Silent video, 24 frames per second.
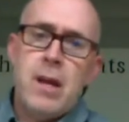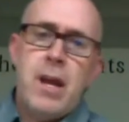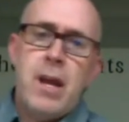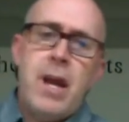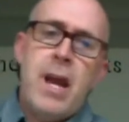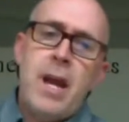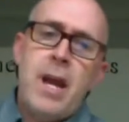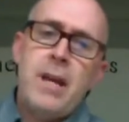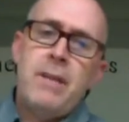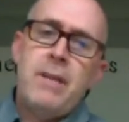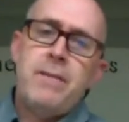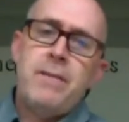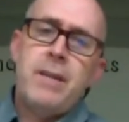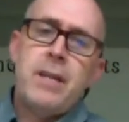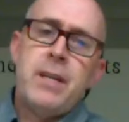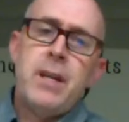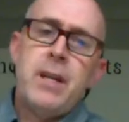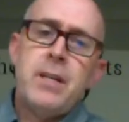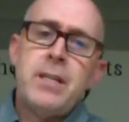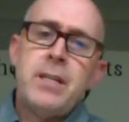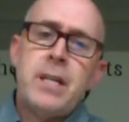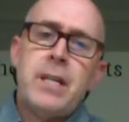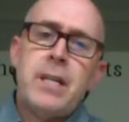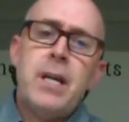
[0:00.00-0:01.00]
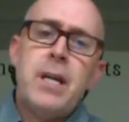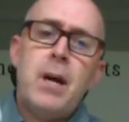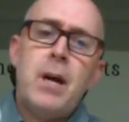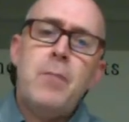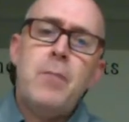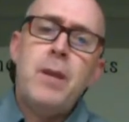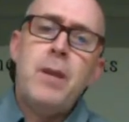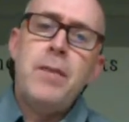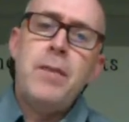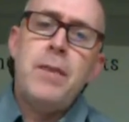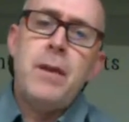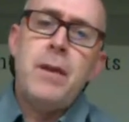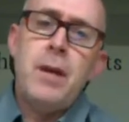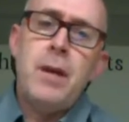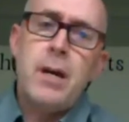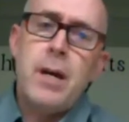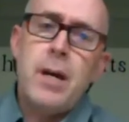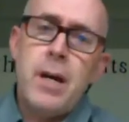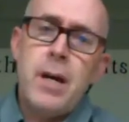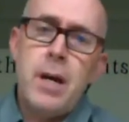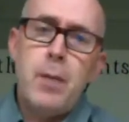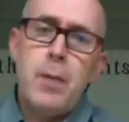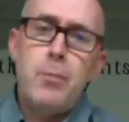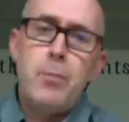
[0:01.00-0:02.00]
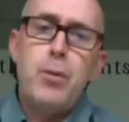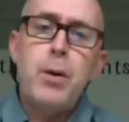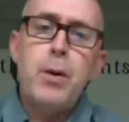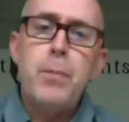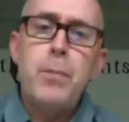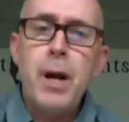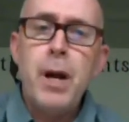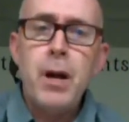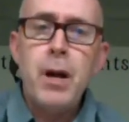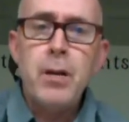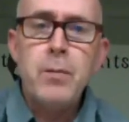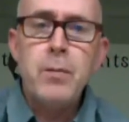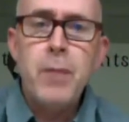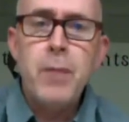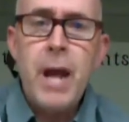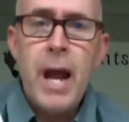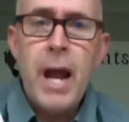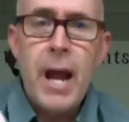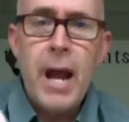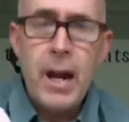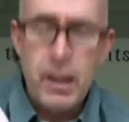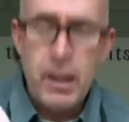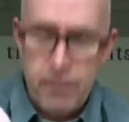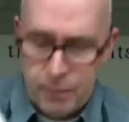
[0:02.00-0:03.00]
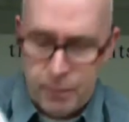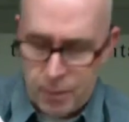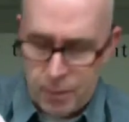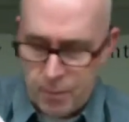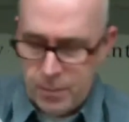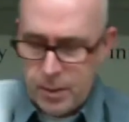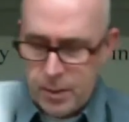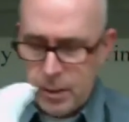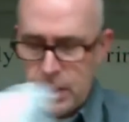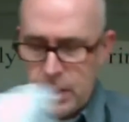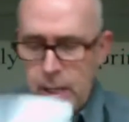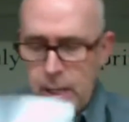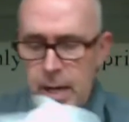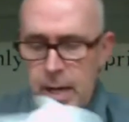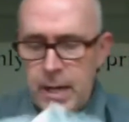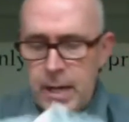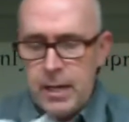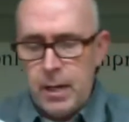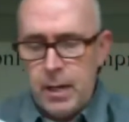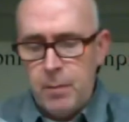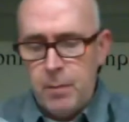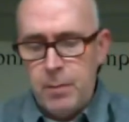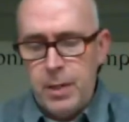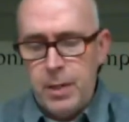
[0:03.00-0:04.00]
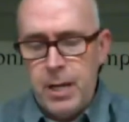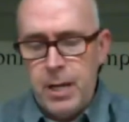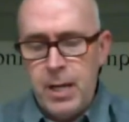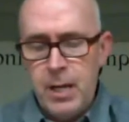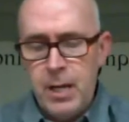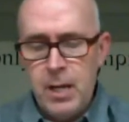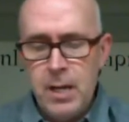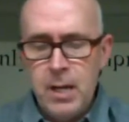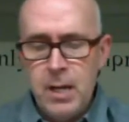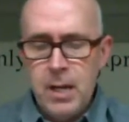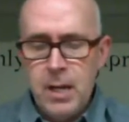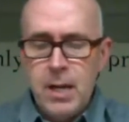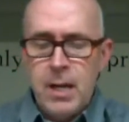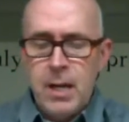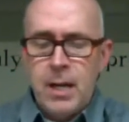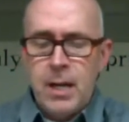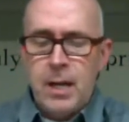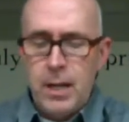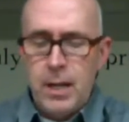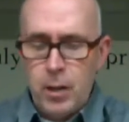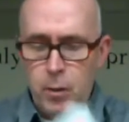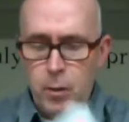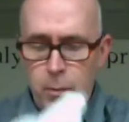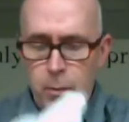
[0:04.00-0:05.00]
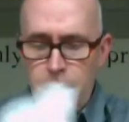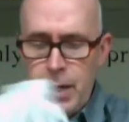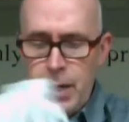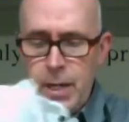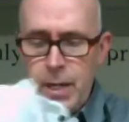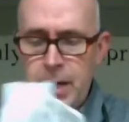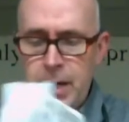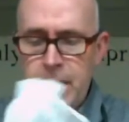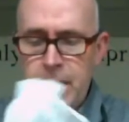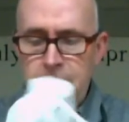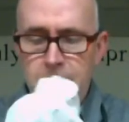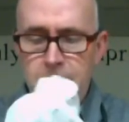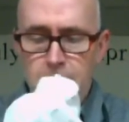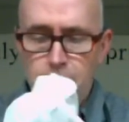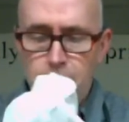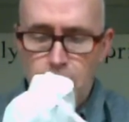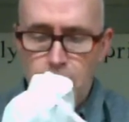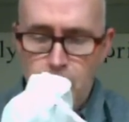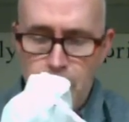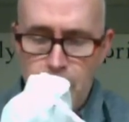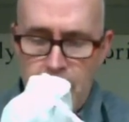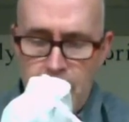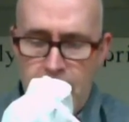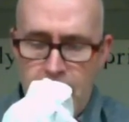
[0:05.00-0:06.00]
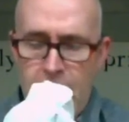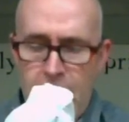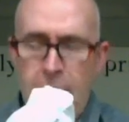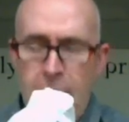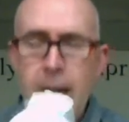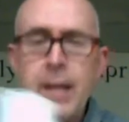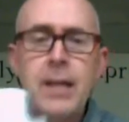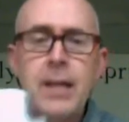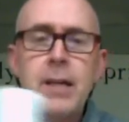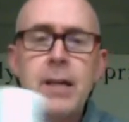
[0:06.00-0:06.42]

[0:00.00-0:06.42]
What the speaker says: And if it doesn't come in the prepared bag from the clay company, it'll be in a double bag